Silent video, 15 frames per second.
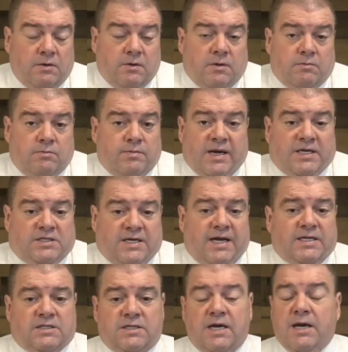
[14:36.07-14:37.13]
Makes
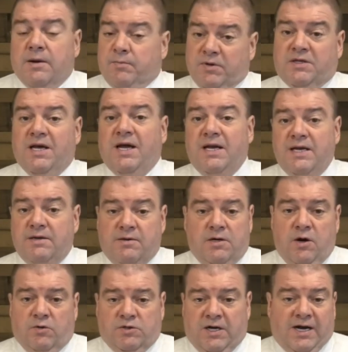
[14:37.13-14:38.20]
sense. But then he
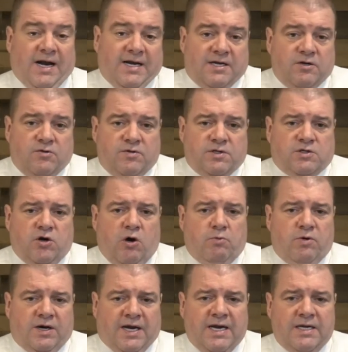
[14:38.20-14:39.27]
goes on, I didn't do this
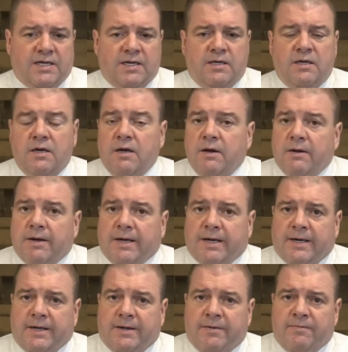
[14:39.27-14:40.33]
homework, he did.
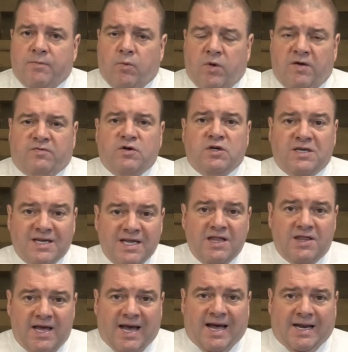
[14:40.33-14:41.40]
If you did
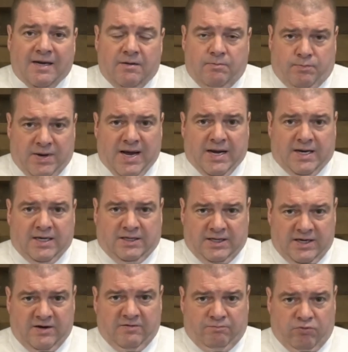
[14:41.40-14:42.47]
that back at the
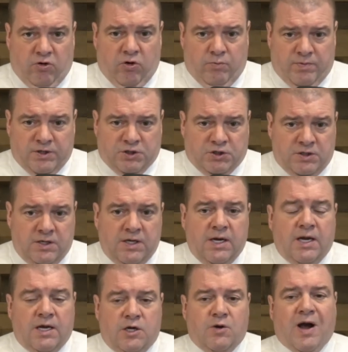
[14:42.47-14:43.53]
end of Prohibition,
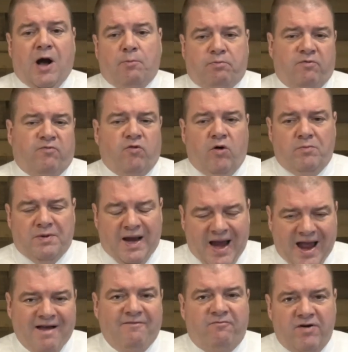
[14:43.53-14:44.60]
you outperformed
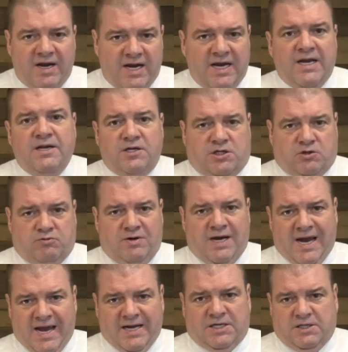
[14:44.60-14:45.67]
every industry
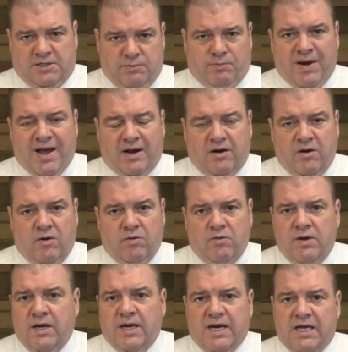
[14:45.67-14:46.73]
ex-tobacco
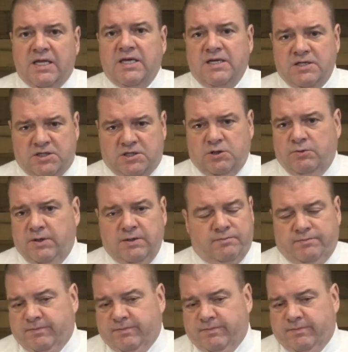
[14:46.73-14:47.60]
in the ensuing